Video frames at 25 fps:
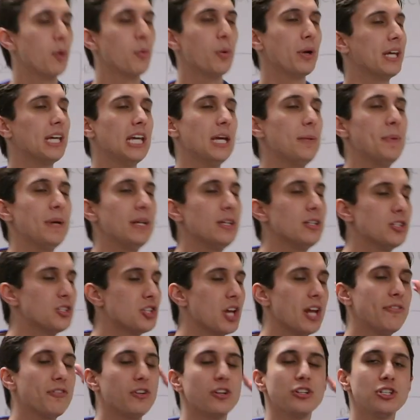But we're keeping
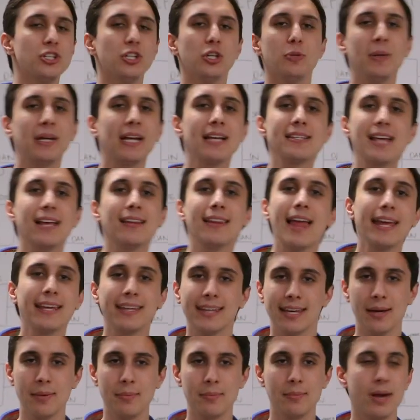Schaefer too because I
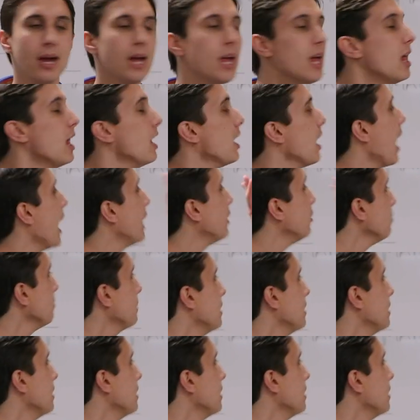like him. I